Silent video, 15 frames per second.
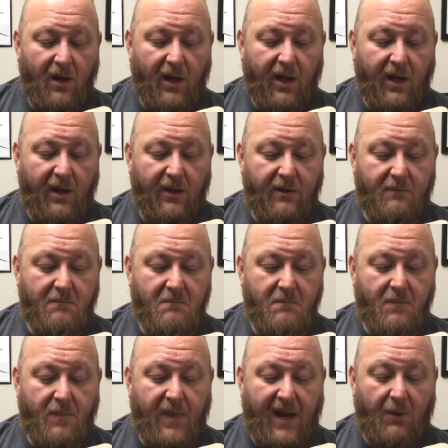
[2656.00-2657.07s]
And
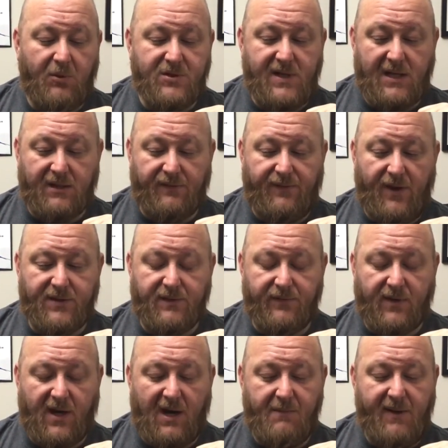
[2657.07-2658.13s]
that was not the fault of
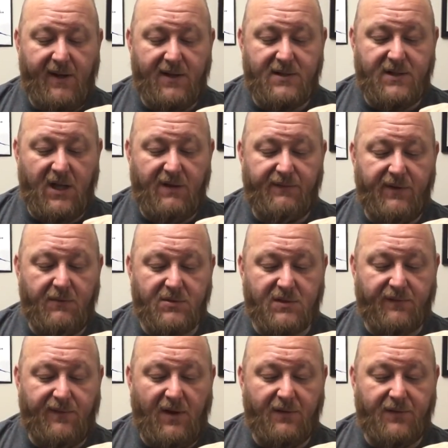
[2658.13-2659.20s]
the carbine itself. It was
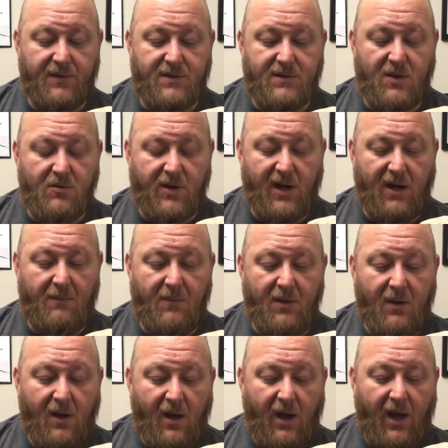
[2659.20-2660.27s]
the fault that SOCOM
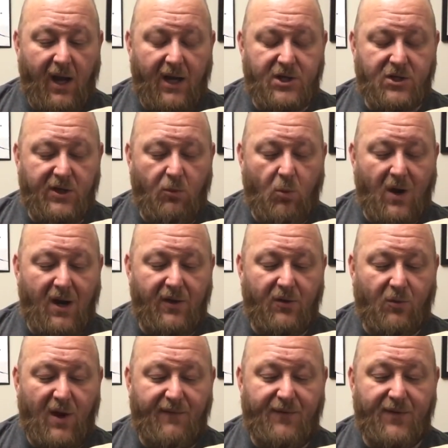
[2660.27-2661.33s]
actually wanted the
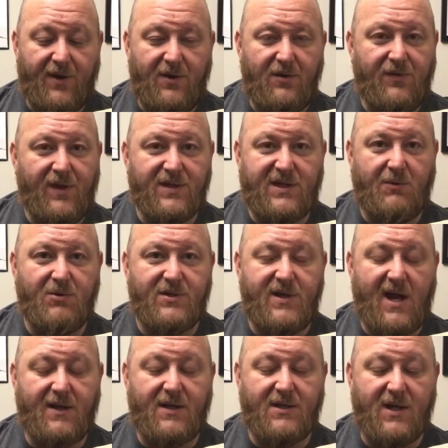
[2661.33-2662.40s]
rifle to do things it was
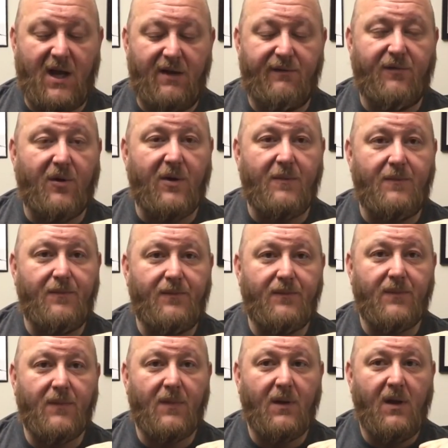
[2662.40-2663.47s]
not designed for.
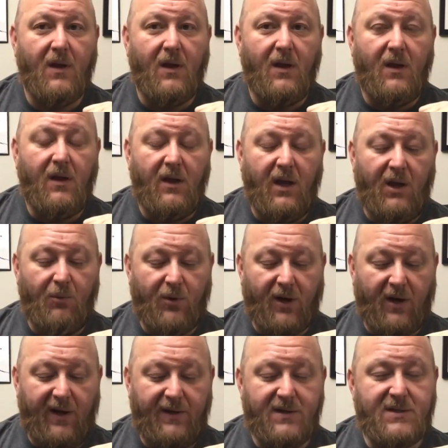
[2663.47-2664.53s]
And we're going
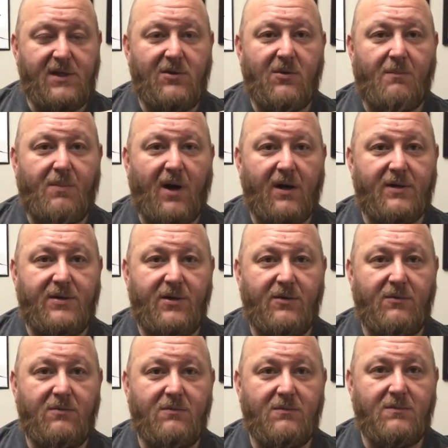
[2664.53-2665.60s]
to lead this into a part two